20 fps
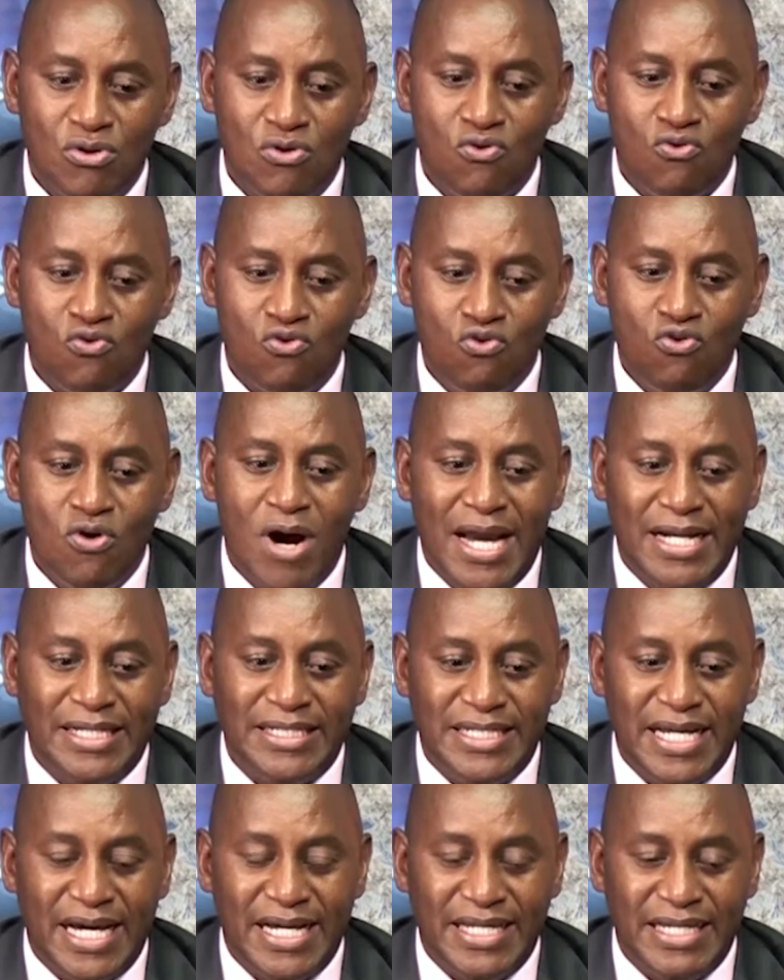who a
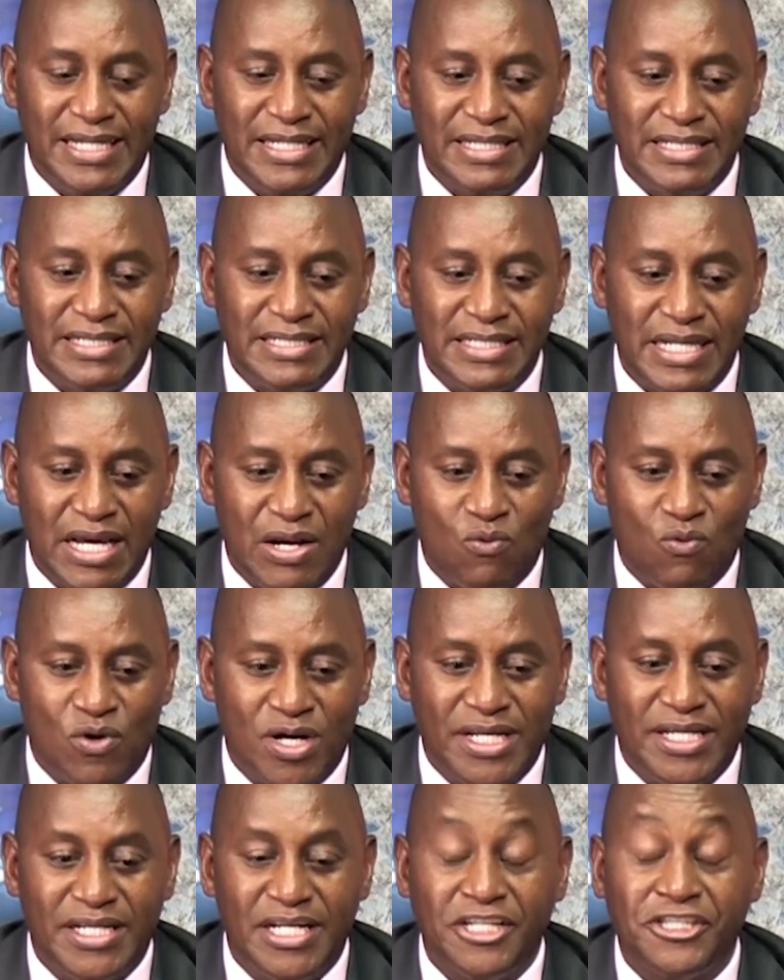leader is and what
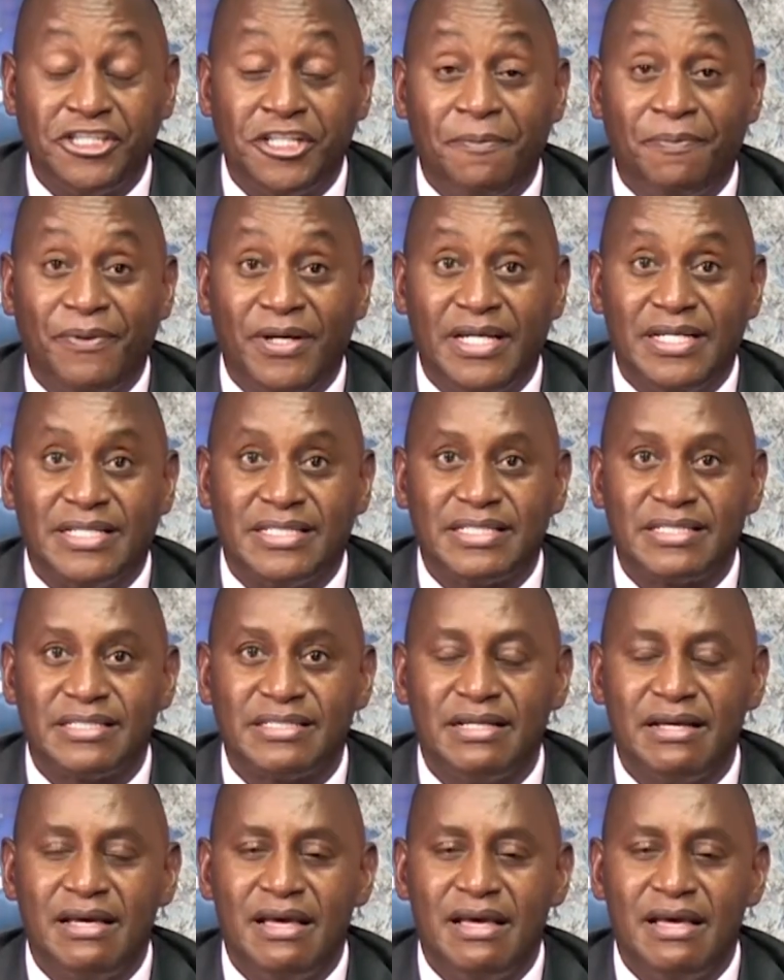leadership is.